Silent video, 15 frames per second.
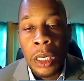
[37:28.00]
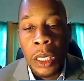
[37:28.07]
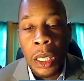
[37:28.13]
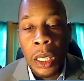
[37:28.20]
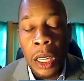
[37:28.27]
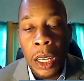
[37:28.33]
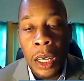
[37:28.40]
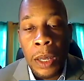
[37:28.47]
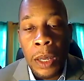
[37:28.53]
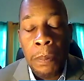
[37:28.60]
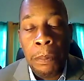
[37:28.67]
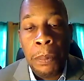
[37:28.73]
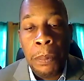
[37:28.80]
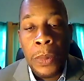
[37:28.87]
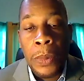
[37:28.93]

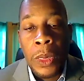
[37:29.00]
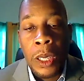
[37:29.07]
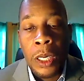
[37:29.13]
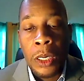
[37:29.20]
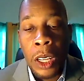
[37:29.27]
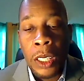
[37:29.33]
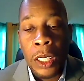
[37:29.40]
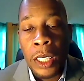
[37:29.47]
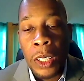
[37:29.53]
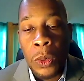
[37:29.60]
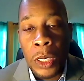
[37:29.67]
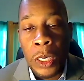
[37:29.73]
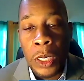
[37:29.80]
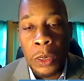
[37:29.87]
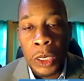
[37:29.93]
Um, not that there
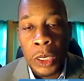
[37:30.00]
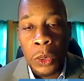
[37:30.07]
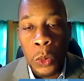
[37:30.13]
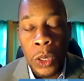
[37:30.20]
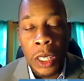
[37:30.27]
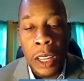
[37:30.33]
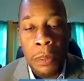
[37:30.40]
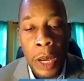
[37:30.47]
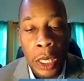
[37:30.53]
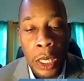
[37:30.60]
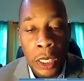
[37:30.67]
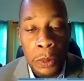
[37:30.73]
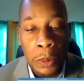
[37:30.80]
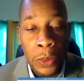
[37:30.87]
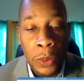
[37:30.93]
was much work-life
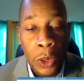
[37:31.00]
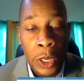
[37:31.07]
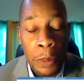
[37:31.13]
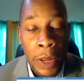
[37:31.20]
balance before the